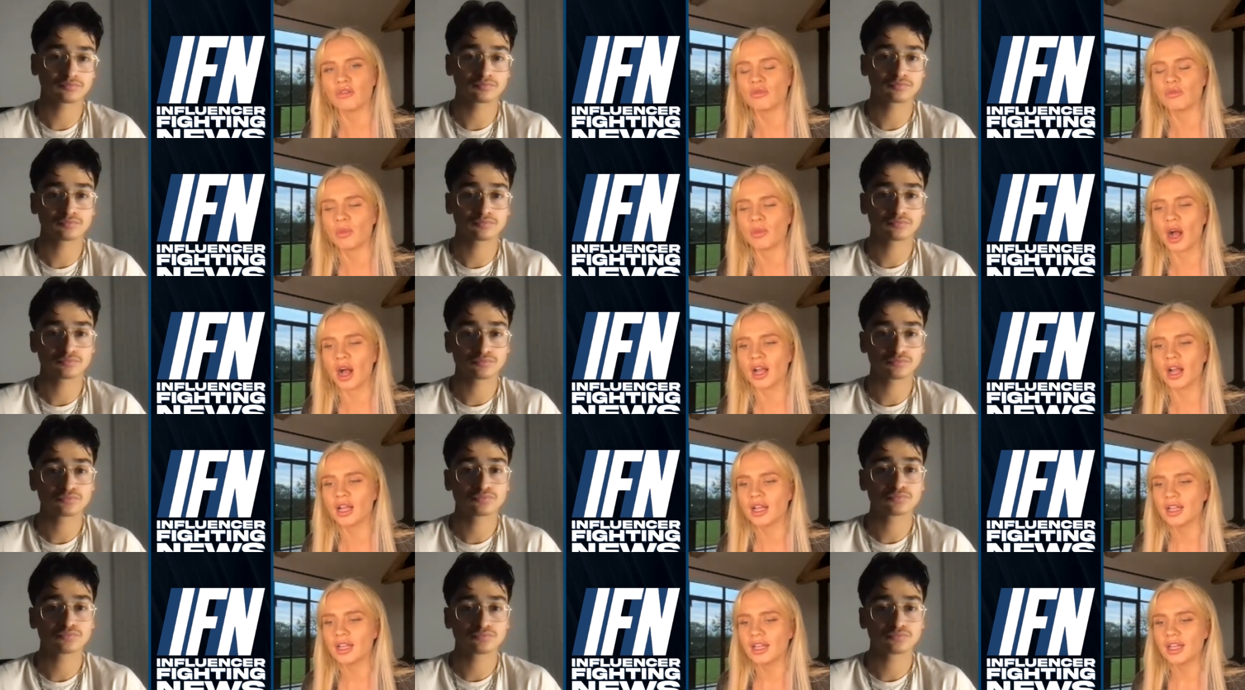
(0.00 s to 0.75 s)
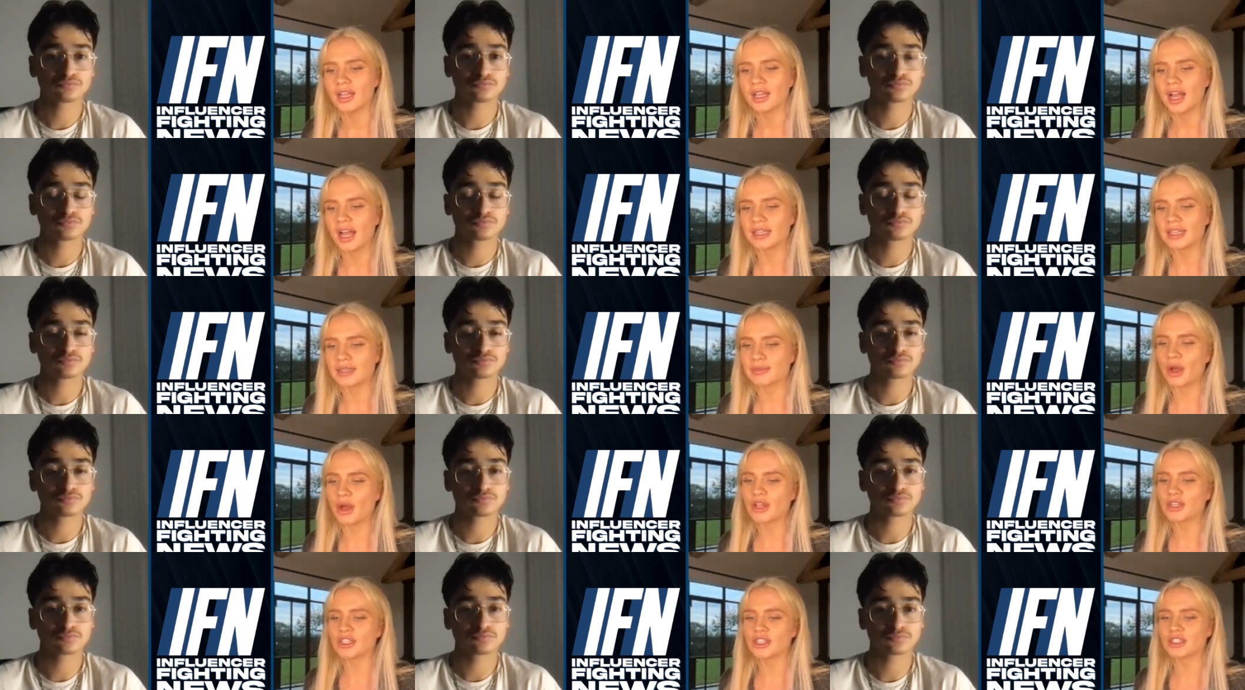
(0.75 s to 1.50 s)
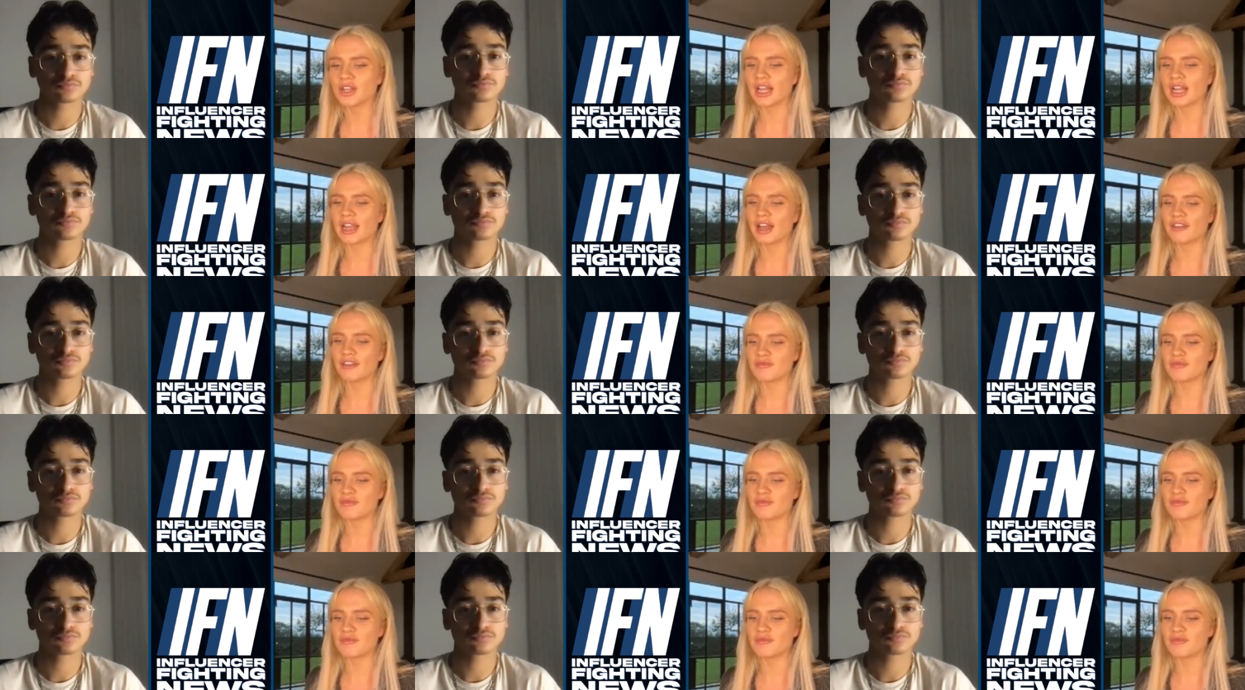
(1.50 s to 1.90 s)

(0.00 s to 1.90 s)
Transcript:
Speaker 1: But as much as I love